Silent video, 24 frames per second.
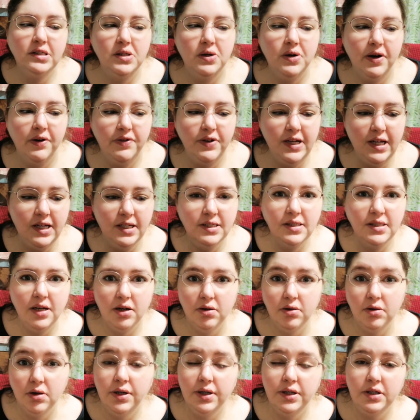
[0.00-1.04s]
So I have to get a
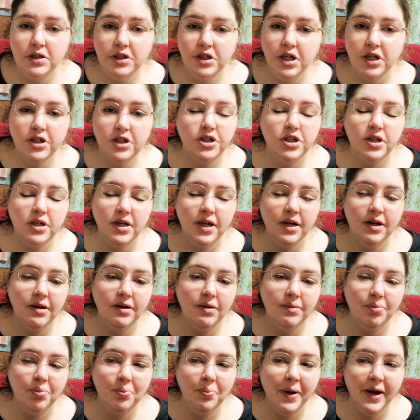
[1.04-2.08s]
steroid injection,
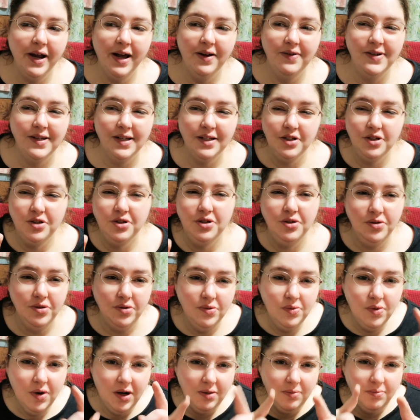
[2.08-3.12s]
and I might have to get
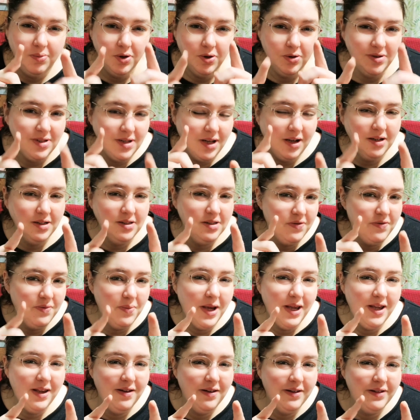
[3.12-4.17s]
2 on both sides
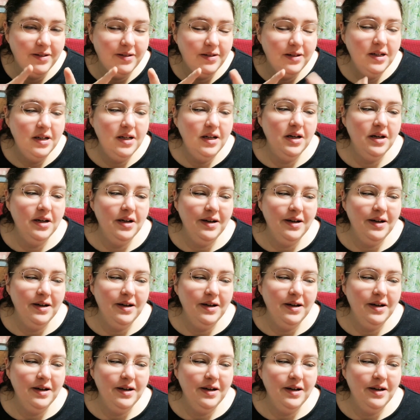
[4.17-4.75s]
of my heel,